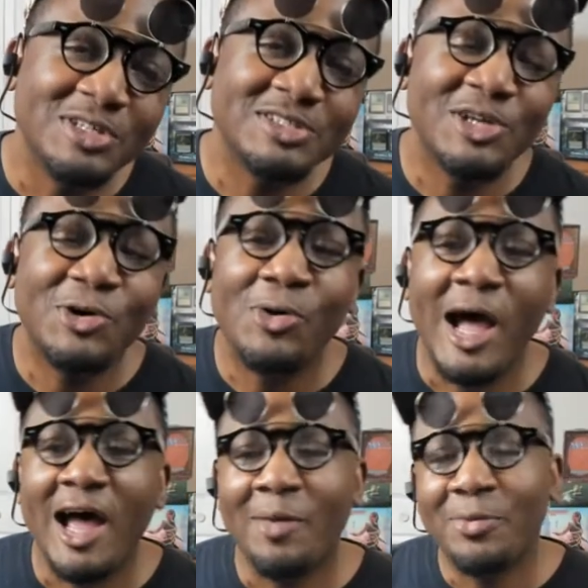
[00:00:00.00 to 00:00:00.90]
So
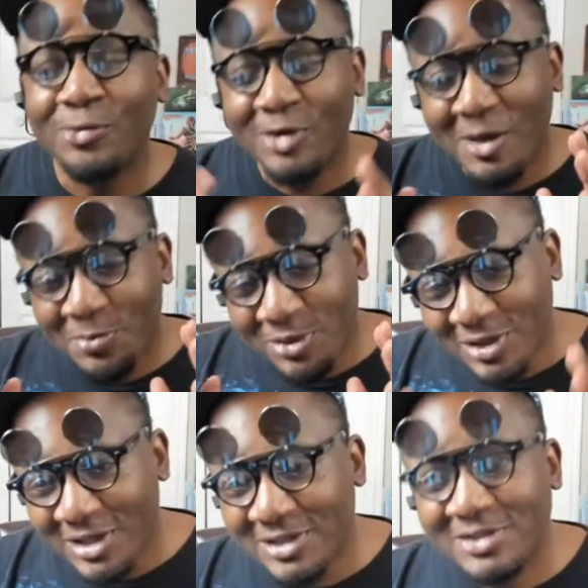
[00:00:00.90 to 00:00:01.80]
I brewed up the
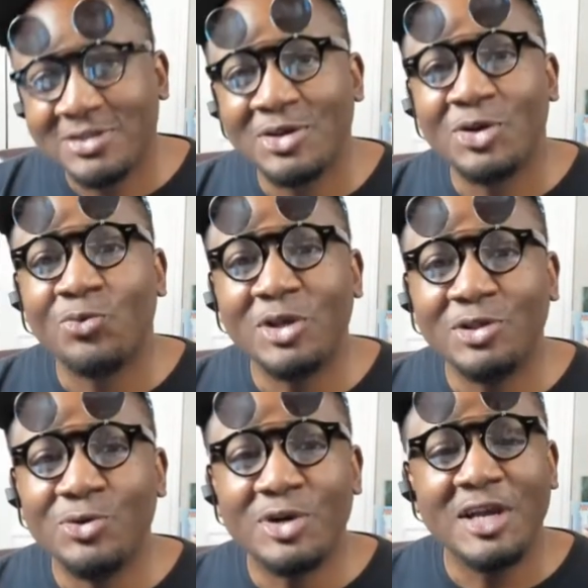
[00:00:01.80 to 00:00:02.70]
list with
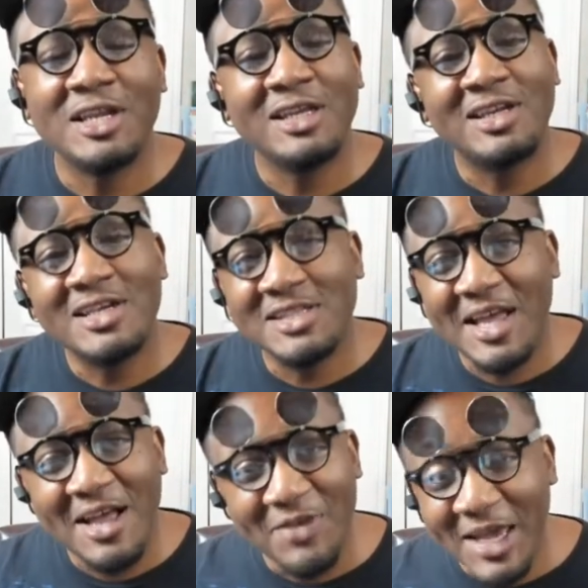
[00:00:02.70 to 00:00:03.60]
Lukka, and it doesn't
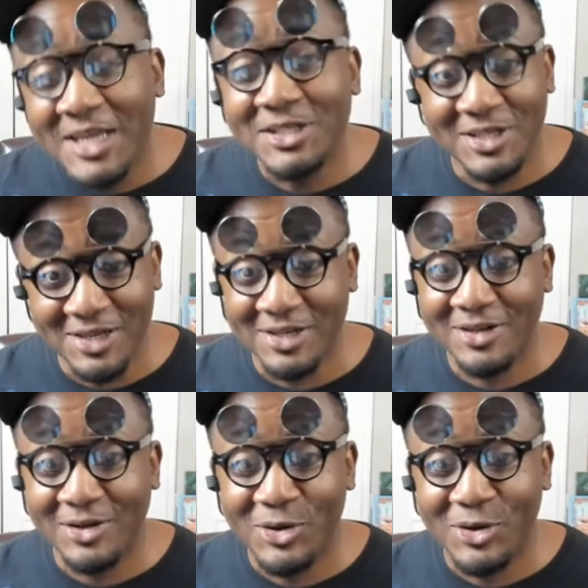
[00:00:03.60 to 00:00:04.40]
have Agent in it.